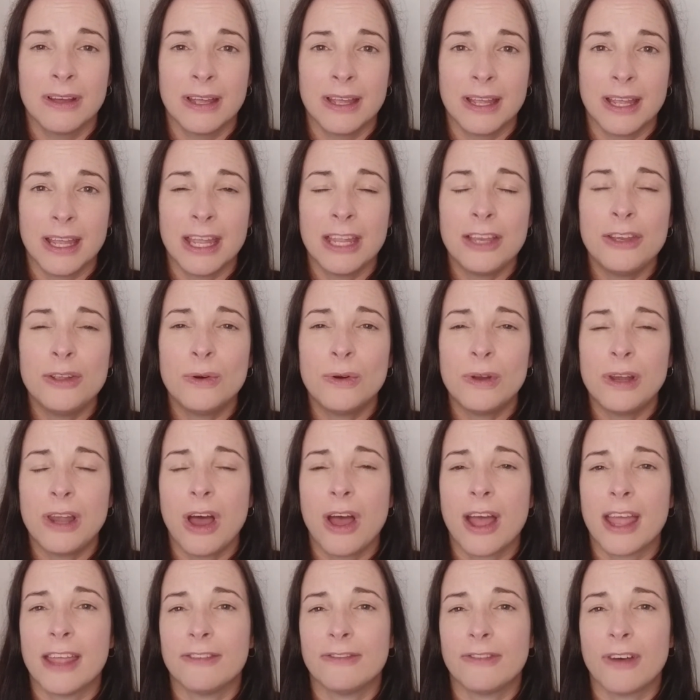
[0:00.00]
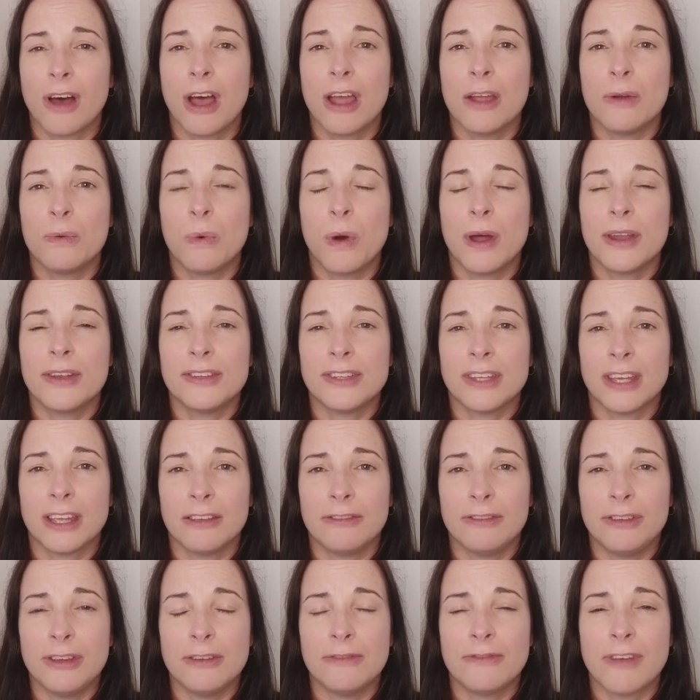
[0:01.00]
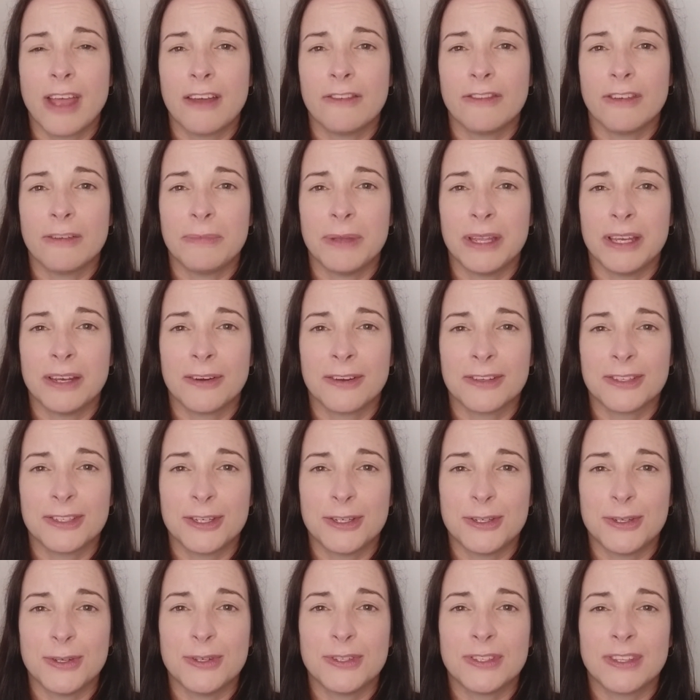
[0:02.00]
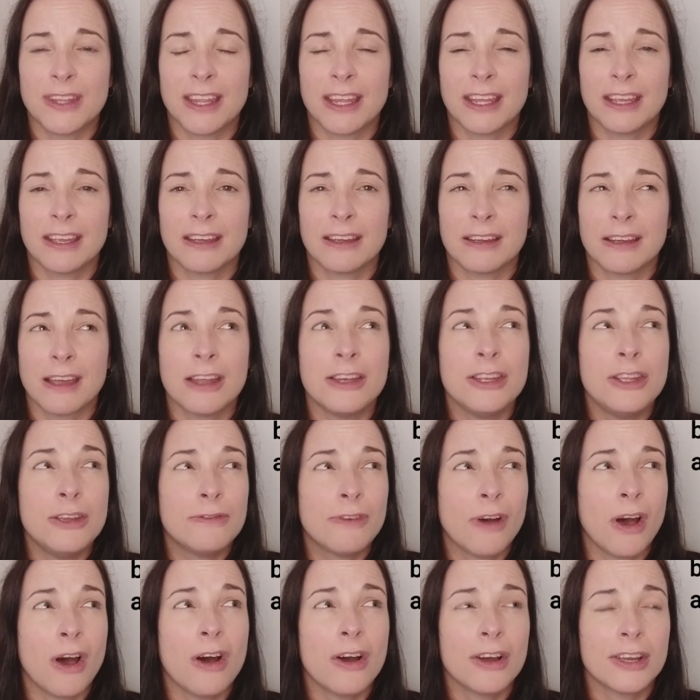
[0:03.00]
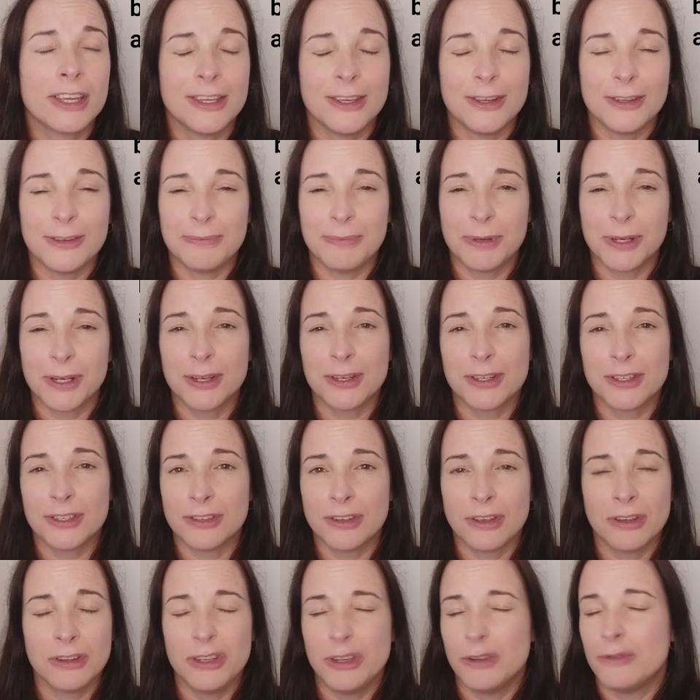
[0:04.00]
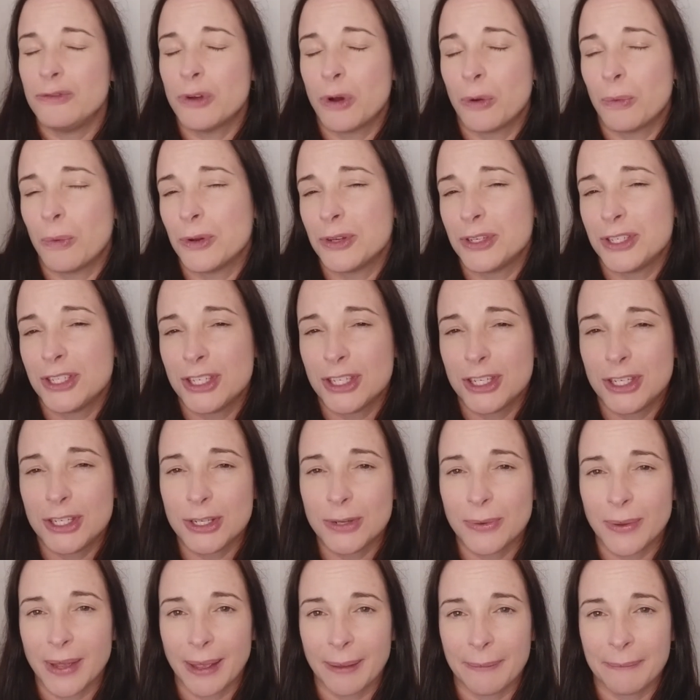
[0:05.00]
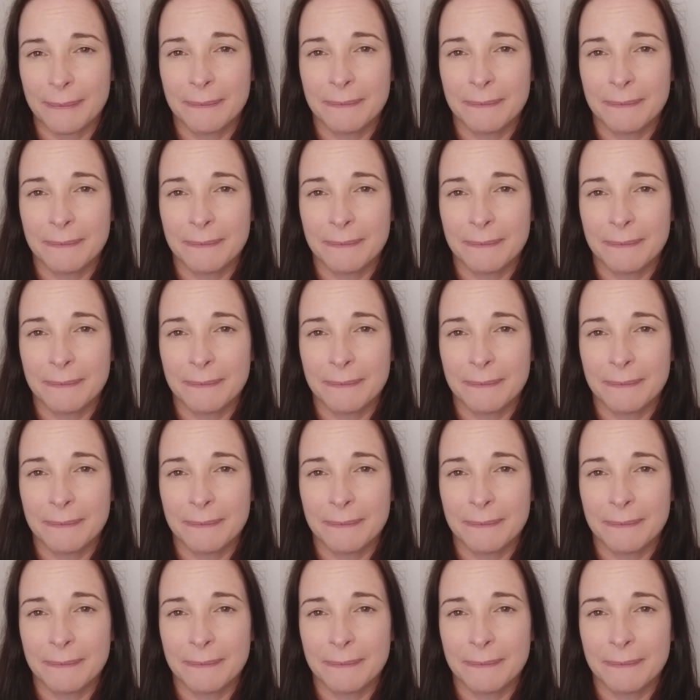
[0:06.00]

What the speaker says: In your life, I wonder if you've ever been asked to do something and you've argued because you've not wanted to do it.